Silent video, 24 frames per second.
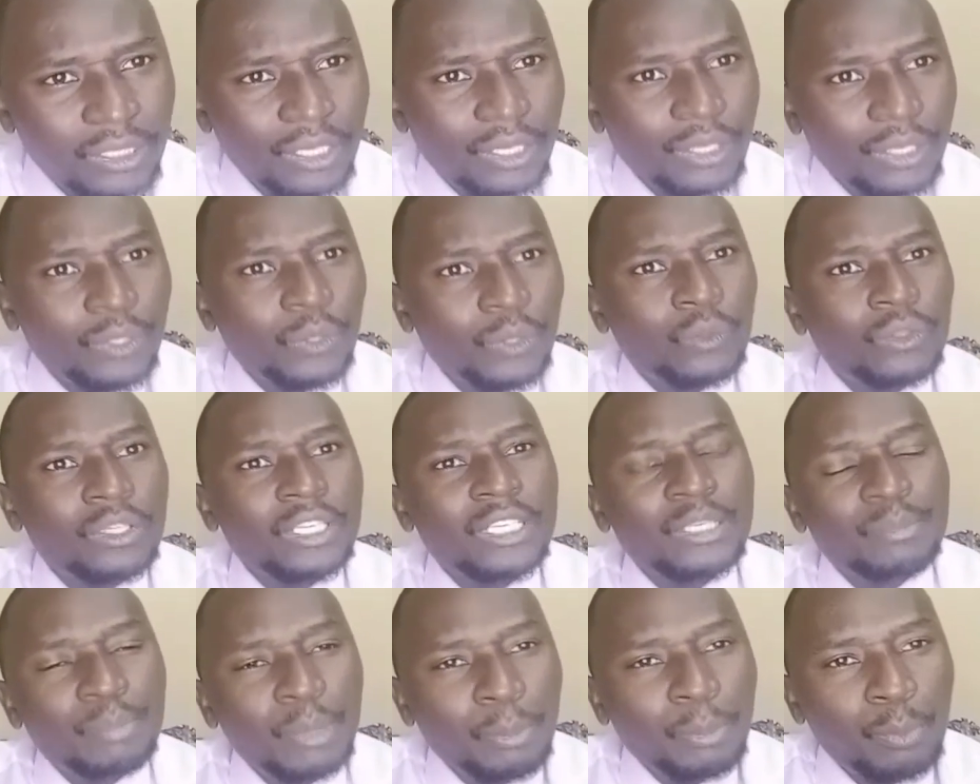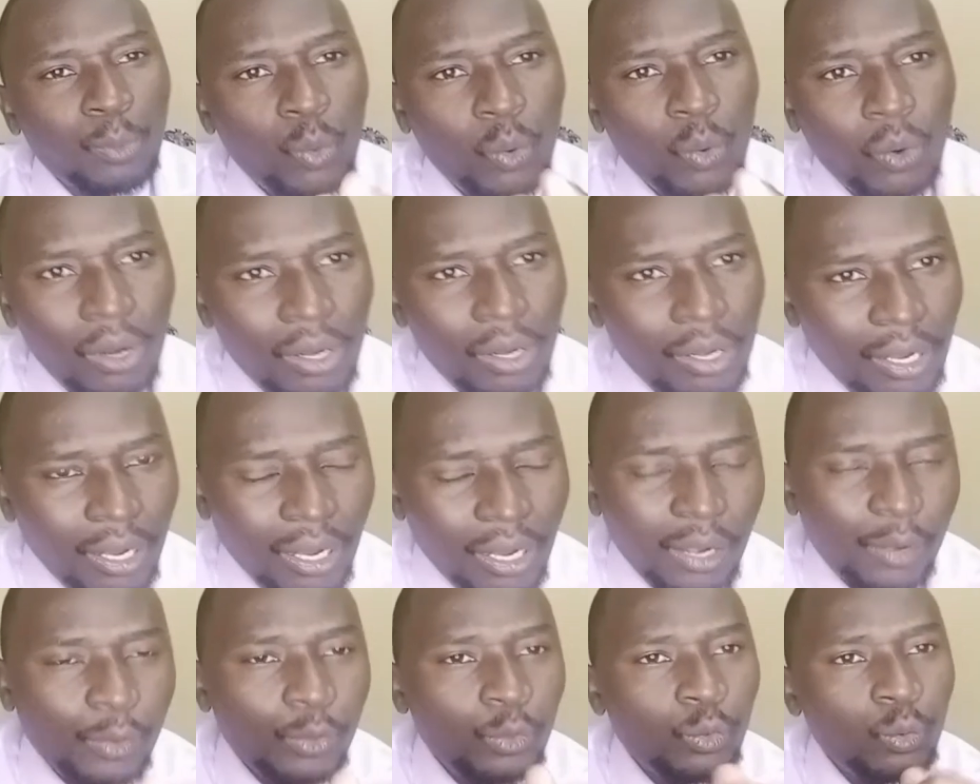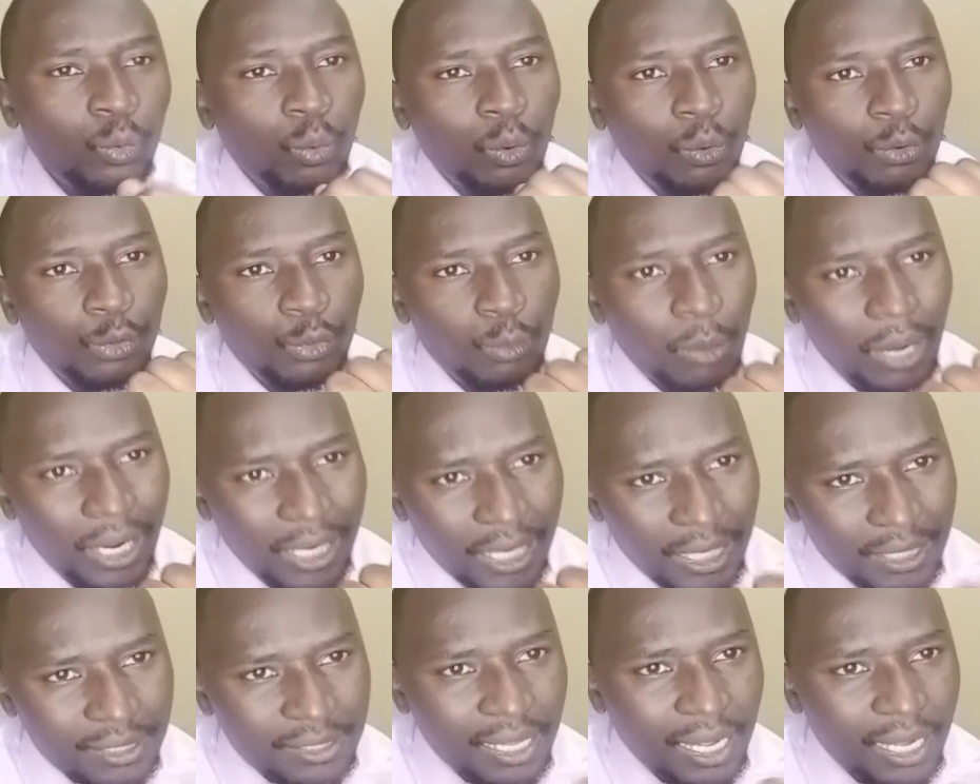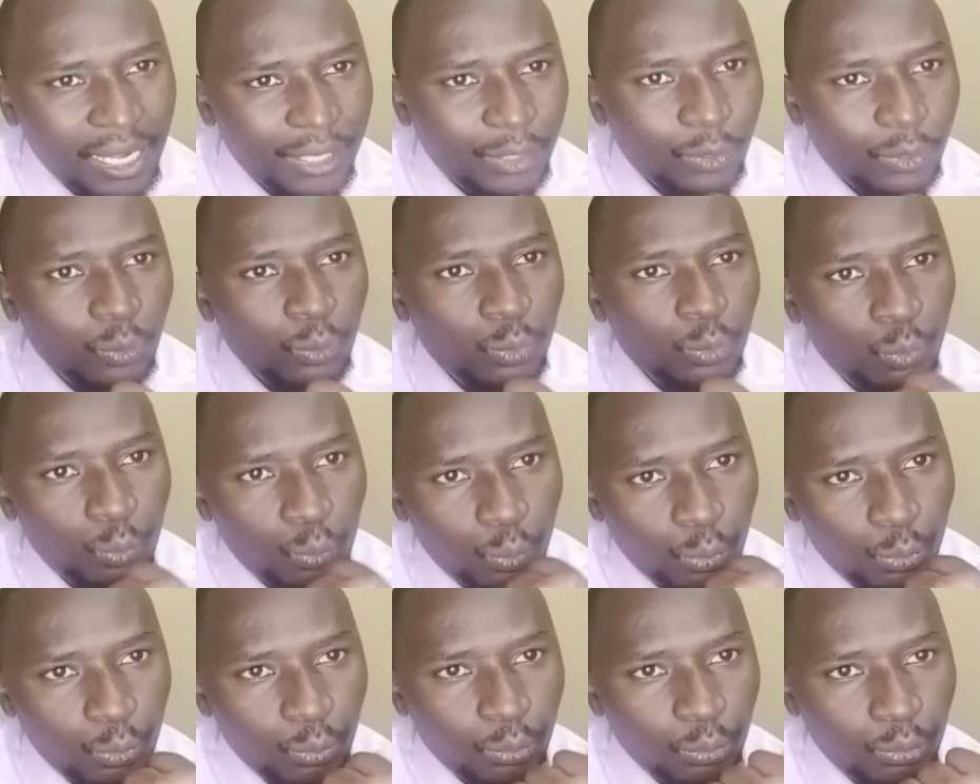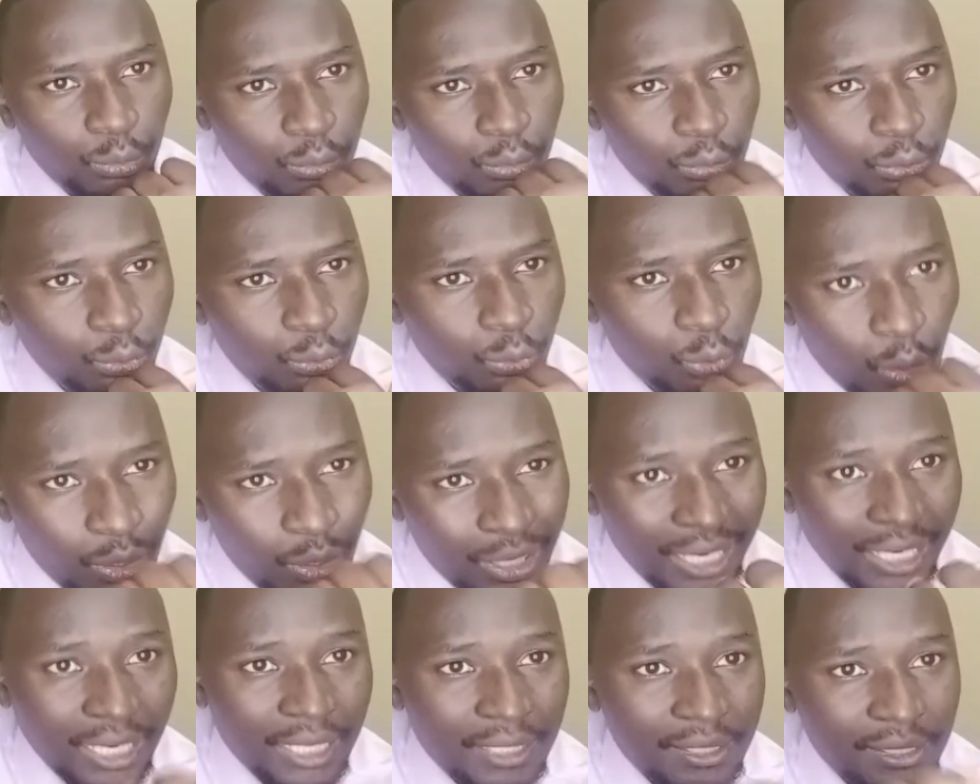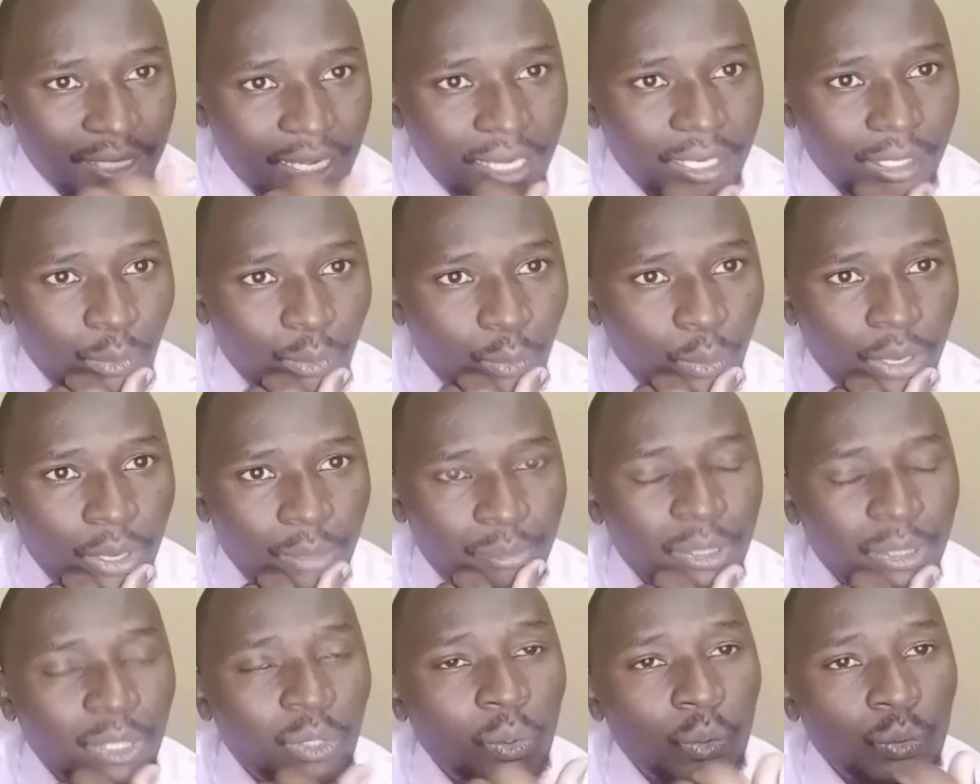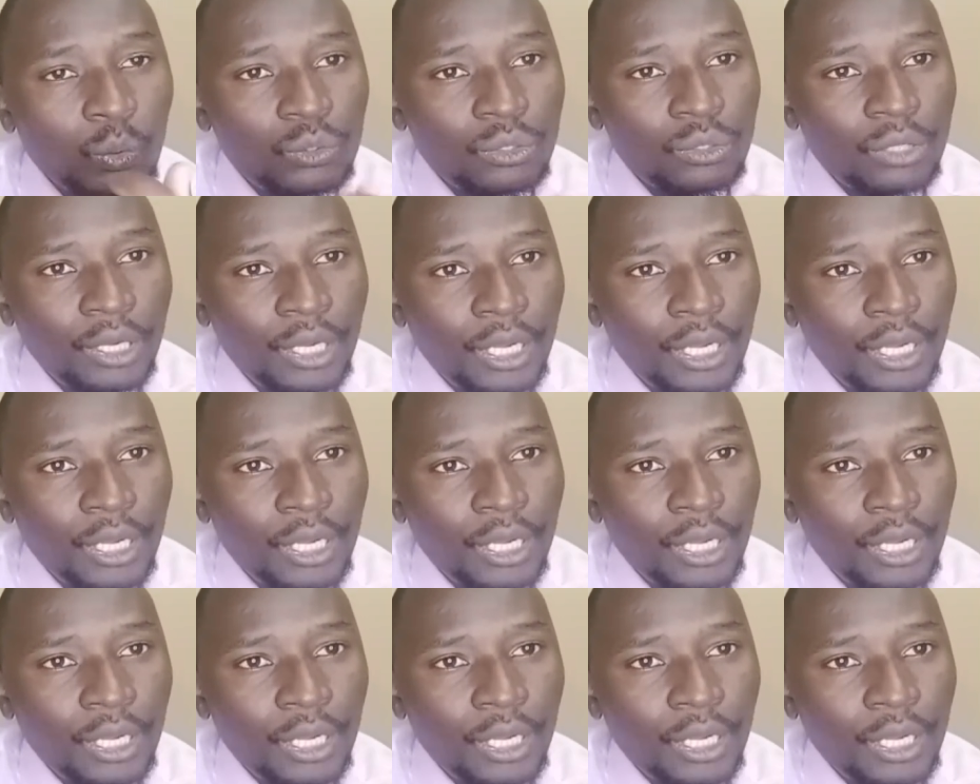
You know, these people you you understand you you you, you don't understand why because